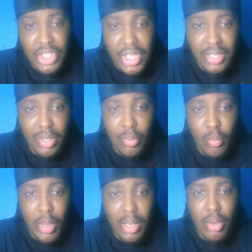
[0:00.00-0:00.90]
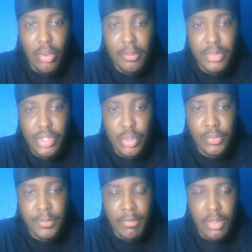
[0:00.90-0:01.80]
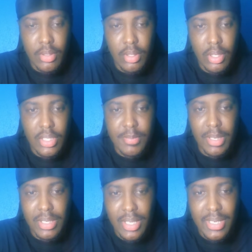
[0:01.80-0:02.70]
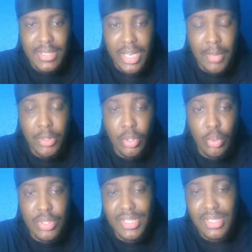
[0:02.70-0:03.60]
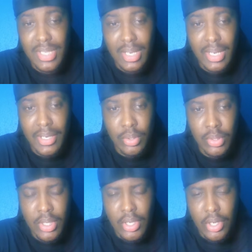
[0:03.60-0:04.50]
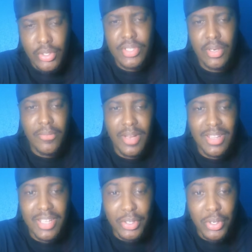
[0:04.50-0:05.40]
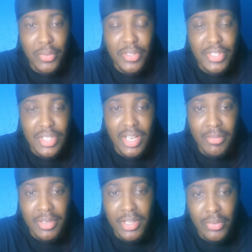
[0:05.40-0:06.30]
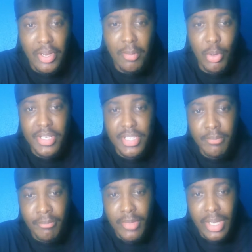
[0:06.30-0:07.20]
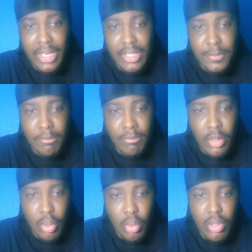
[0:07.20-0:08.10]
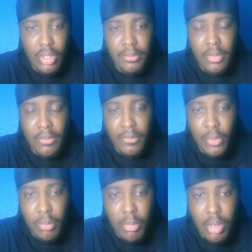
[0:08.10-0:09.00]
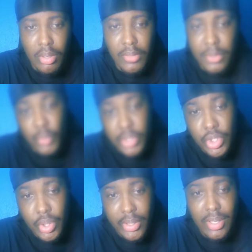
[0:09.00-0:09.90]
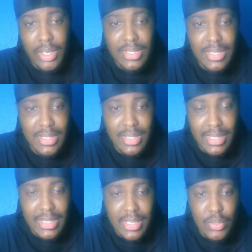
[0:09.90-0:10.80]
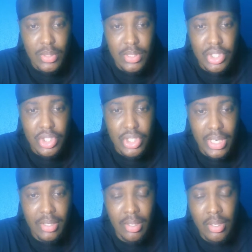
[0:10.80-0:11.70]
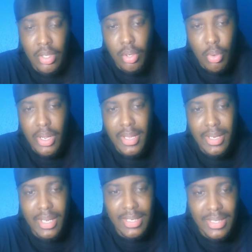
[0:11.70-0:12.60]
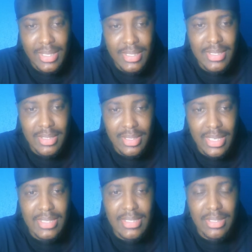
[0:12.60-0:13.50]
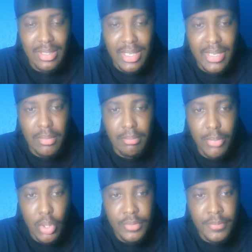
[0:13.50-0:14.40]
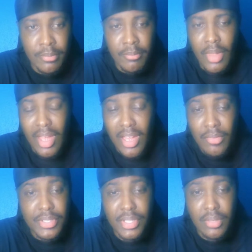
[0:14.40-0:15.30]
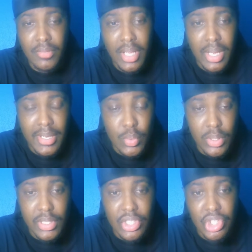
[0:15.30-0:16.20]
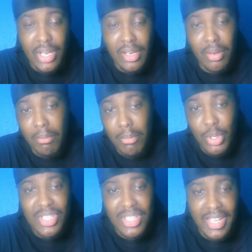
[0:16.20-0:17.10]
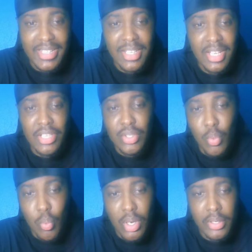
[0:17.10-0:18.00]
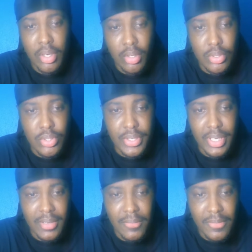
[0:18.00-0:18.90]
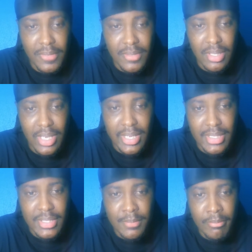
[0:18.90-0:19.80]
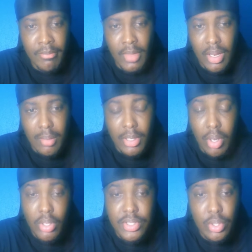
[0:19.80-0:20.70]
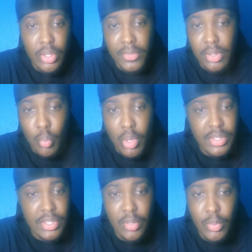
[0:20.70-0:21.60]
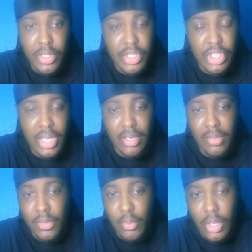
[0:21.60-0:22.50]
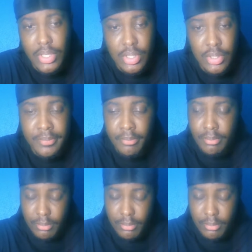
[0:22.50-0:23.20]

the channel, welcome to the Gunnaz podcast. I'm your host, Dicanio, an Arsenal fan that covers everything Reggae Boys and local football. If you enjoy the content that I do on this channel, go ahead and hit that like button. Every single video I do on this channel must get to 150 likes. And also, if you want to support the channel, if you want to